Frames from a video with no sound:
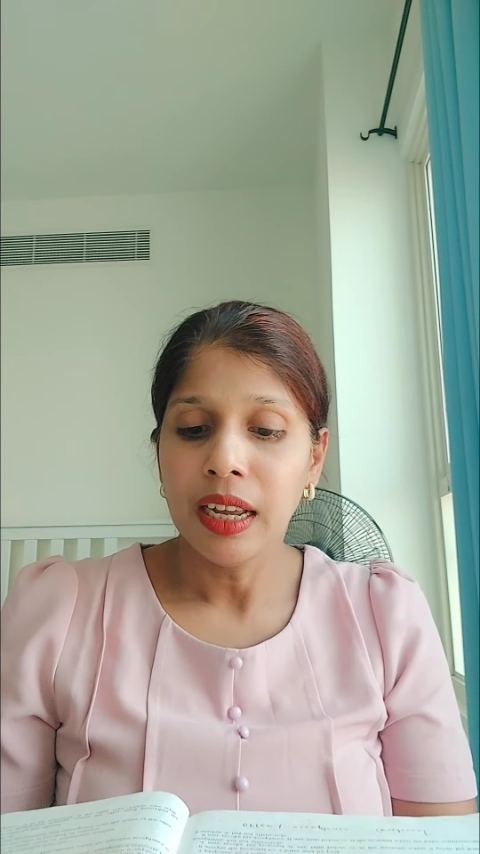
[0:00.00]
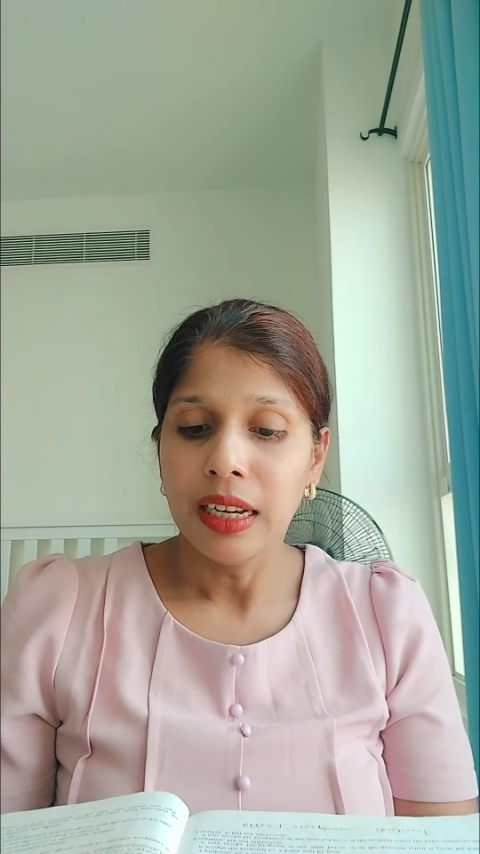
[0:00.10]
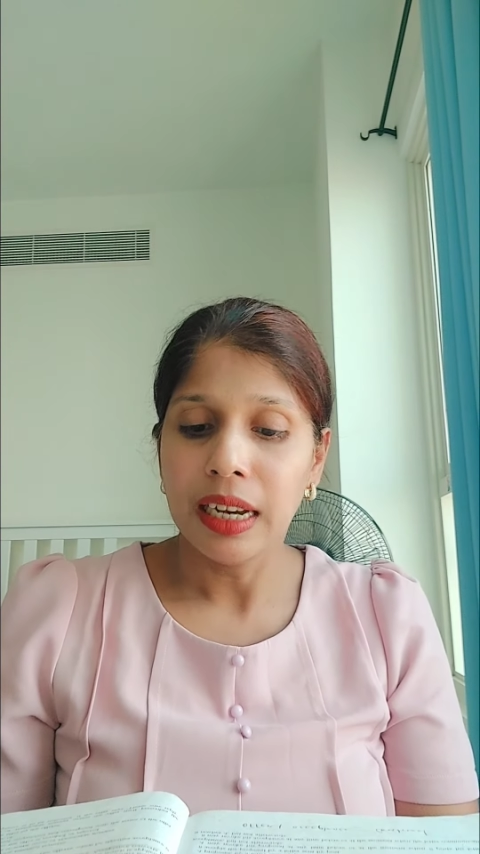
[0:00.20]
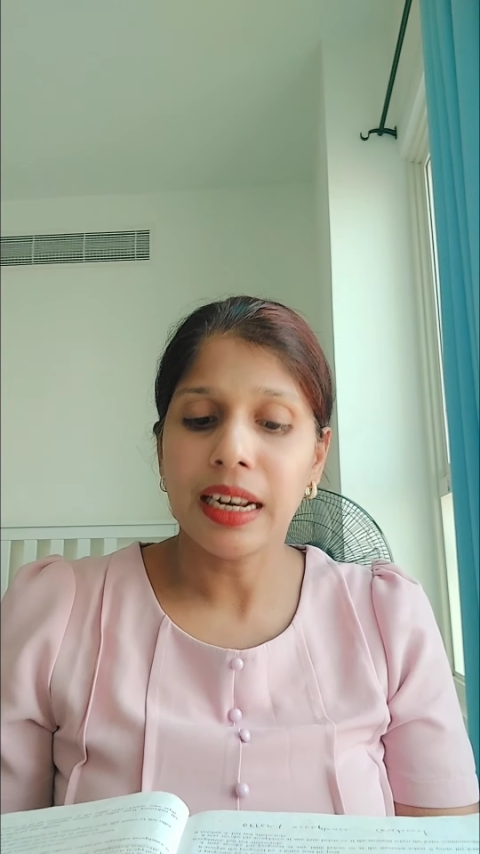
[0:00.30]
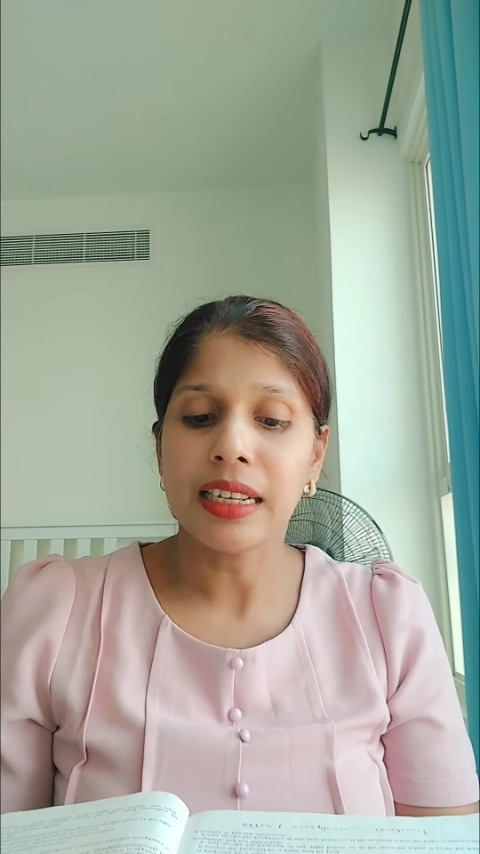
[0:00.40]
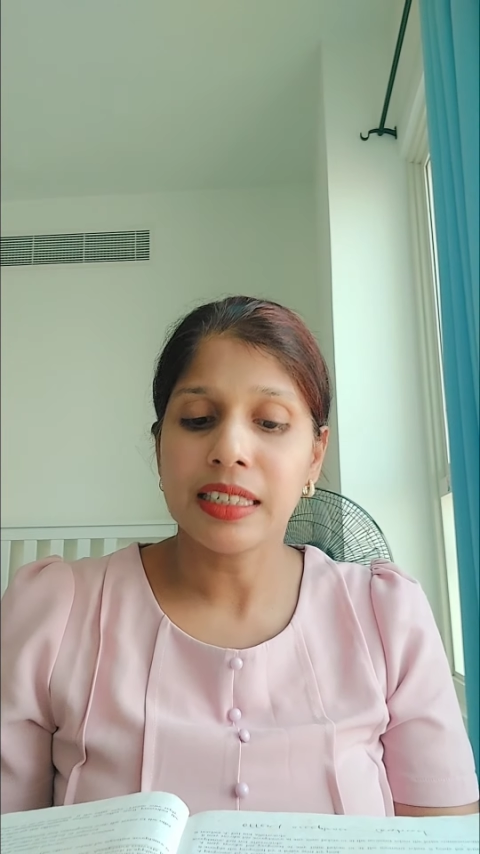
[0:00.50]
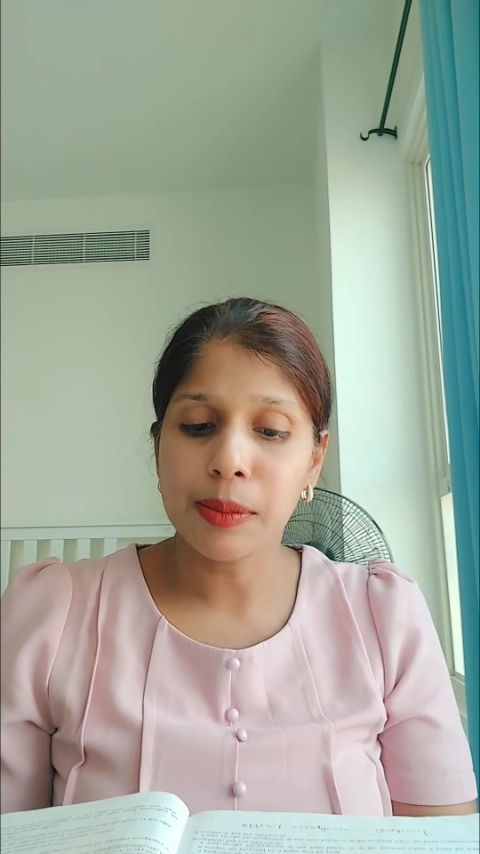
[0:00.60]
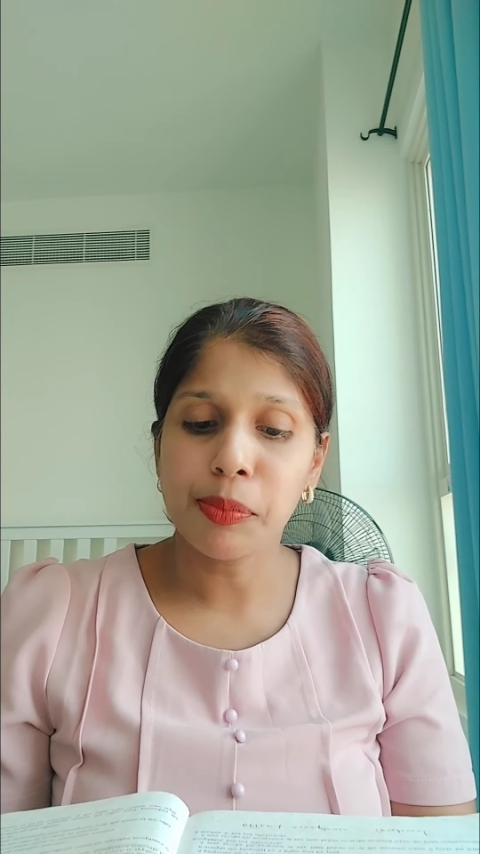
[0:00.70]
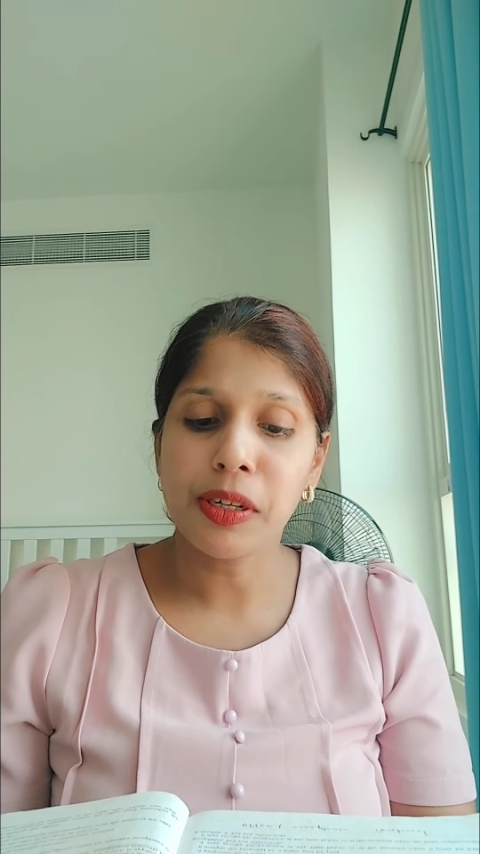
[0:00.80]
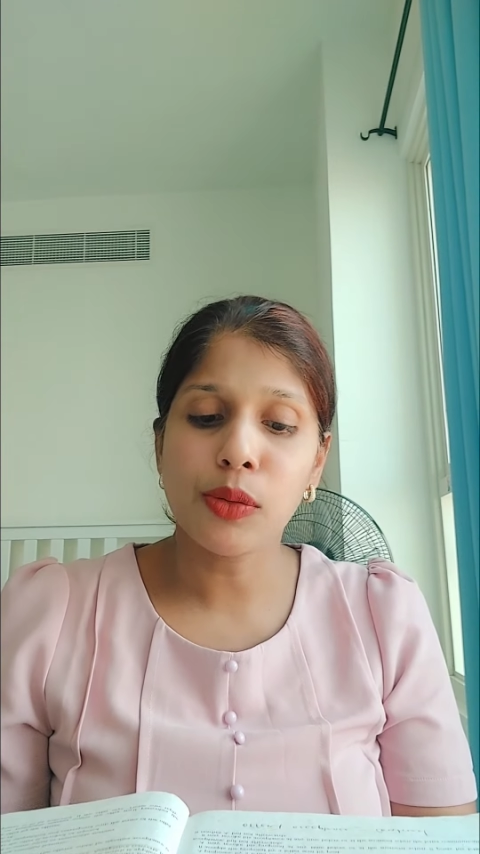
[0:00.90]
An
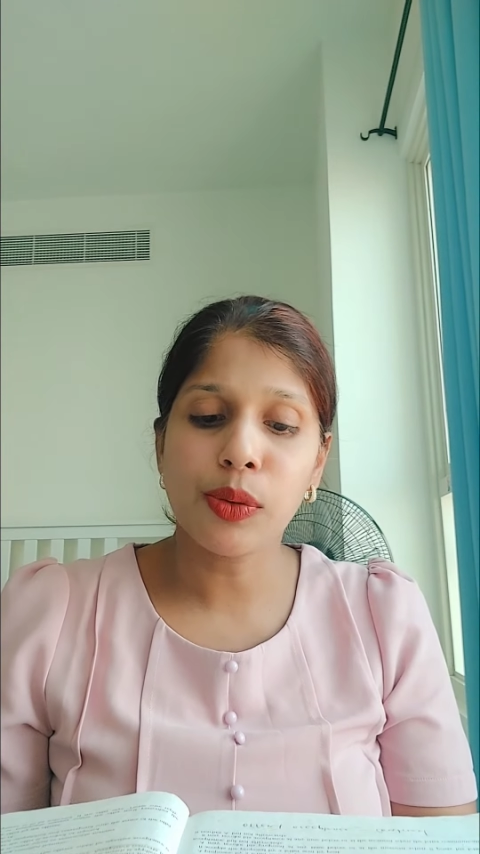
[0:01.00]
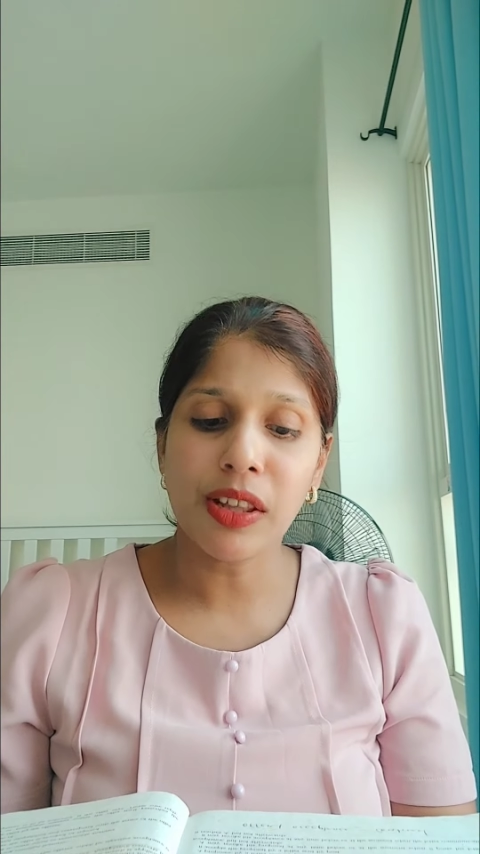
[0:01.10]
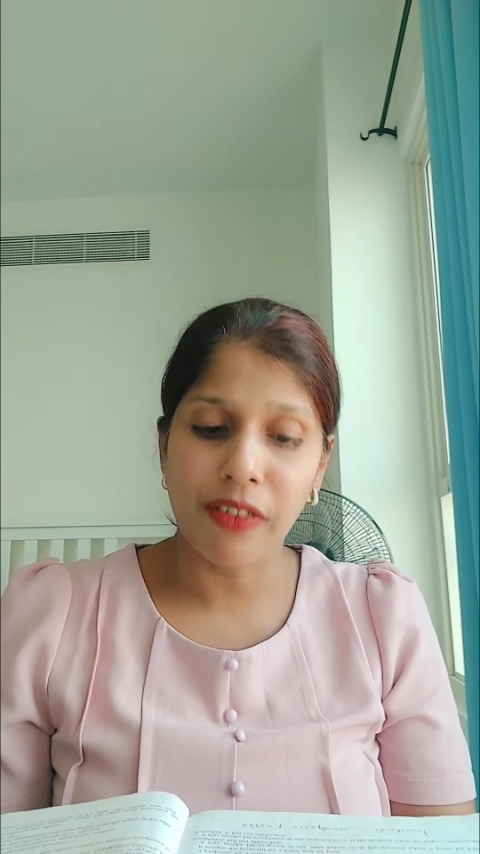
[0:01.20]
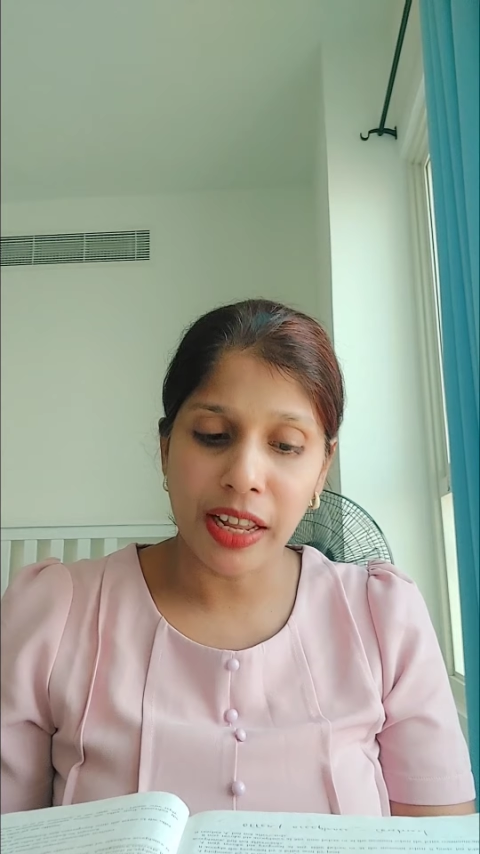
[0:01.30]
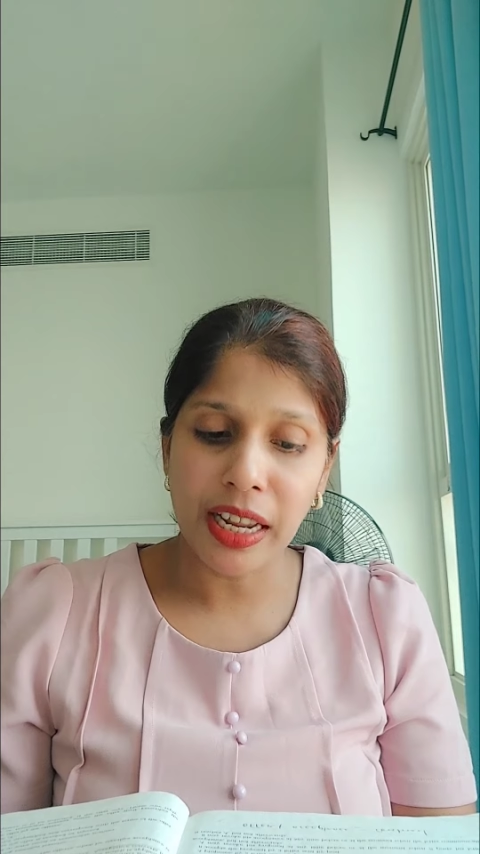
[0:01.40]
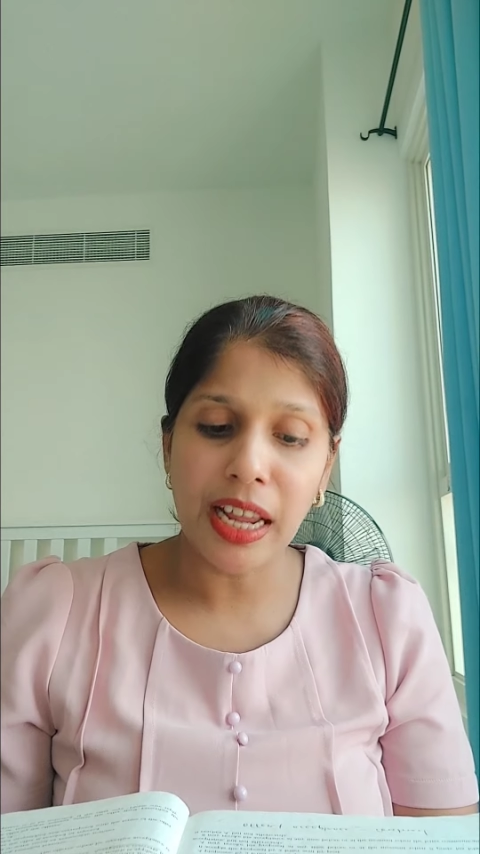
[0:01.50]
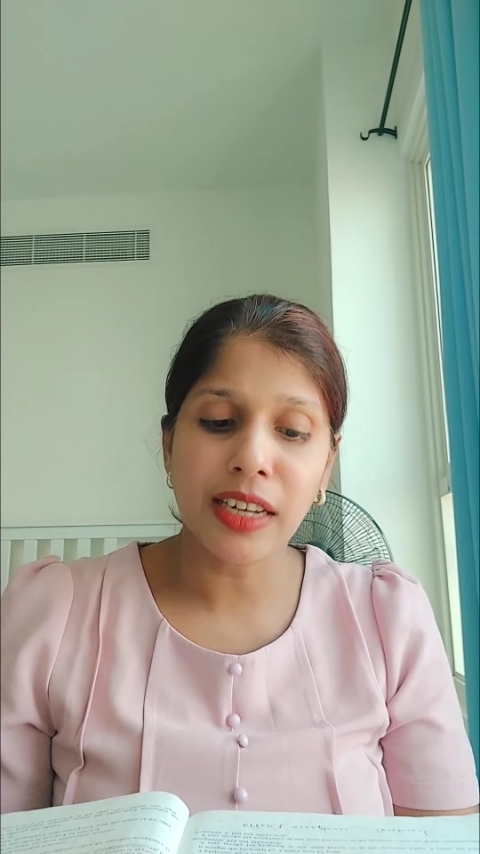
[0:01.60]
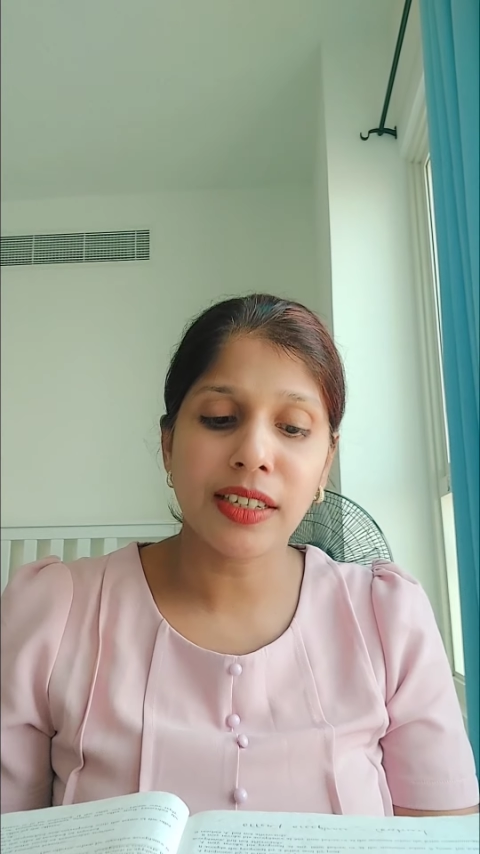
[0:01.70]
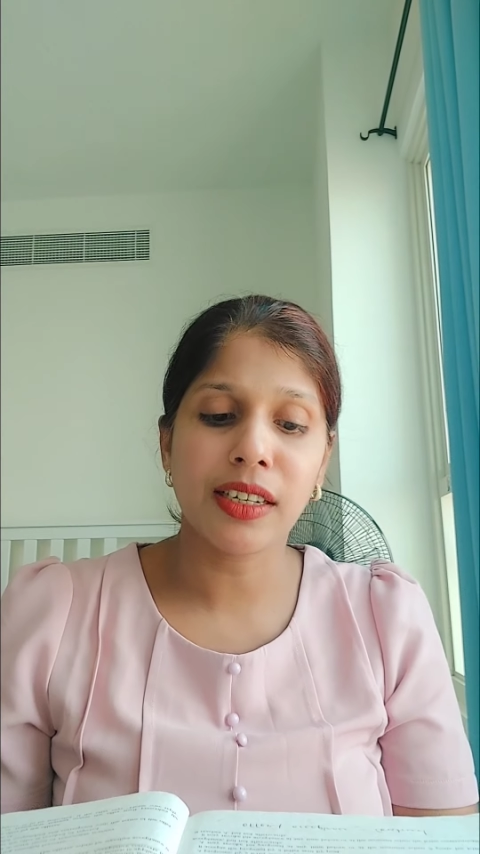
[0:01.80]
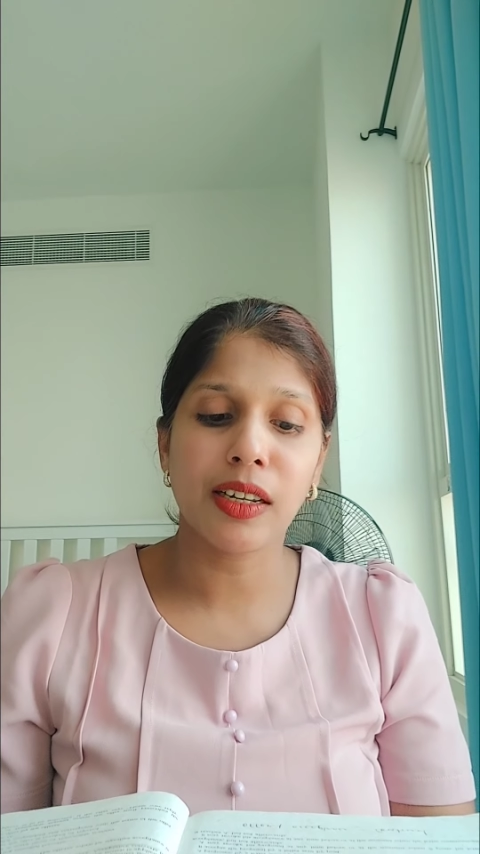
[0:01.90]
acceptance with a
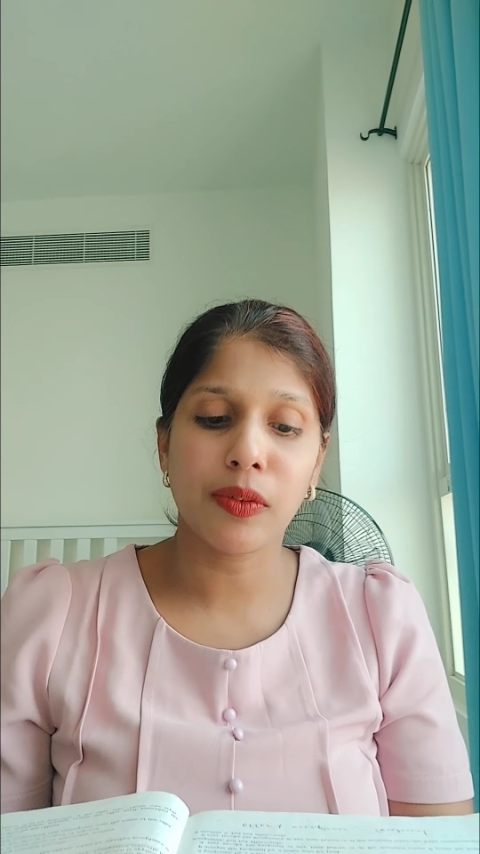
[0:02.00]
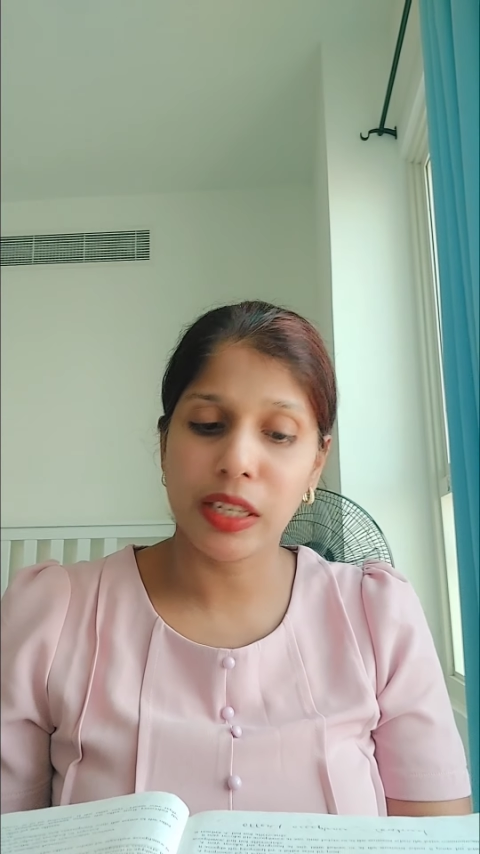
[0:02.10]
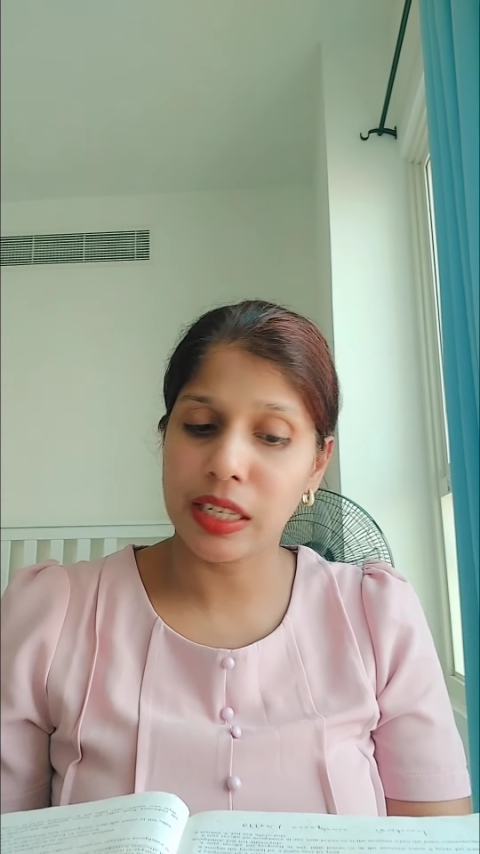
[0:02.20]
variation